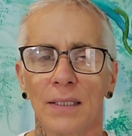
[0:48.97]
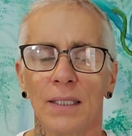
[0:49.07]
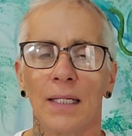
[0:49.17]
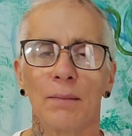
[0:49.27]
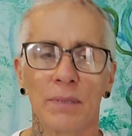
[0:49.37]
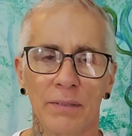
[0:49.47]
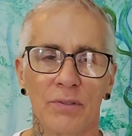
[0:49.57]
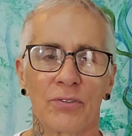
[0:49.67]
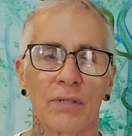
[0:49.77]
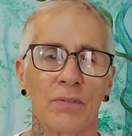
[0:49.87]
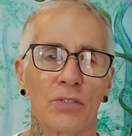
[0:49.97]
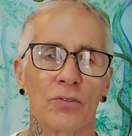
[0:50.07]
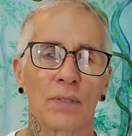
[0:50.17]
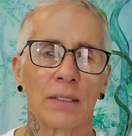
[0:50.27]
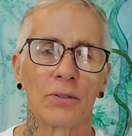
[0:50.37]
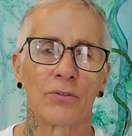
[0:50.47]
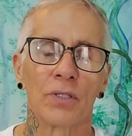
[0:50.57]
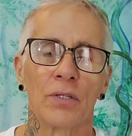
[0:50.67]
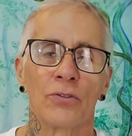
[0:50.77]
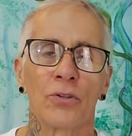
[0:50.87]
I believe it's 72 hours.
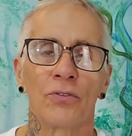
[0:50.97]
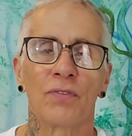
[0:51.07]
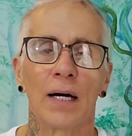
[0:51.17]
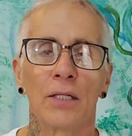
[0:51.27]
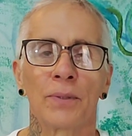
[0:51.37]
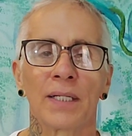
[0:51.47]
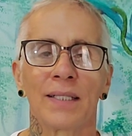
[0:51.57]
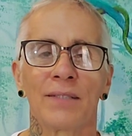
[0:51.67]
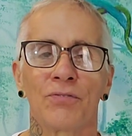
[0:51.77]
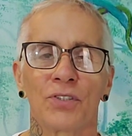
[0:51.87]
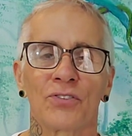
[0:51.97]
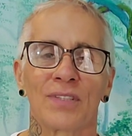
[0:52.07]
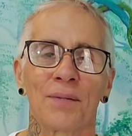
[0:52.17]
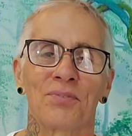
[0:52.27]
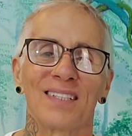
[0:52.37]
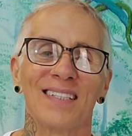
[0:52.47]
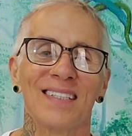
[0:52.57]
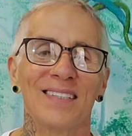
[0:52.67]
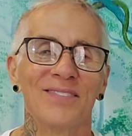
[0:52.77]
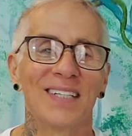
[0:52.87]
So they're following in the footsteps
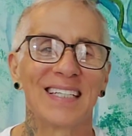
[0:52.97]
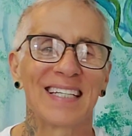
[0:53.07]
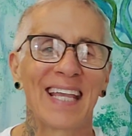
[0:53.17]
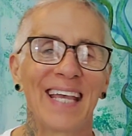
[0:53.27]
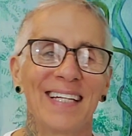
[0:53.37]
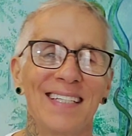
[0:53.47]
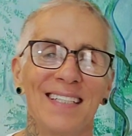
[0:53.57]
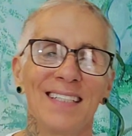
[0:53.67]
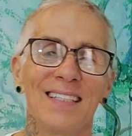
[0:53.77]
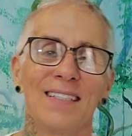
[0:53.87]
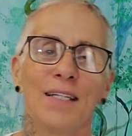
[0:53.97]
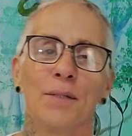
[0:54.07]
of Canada.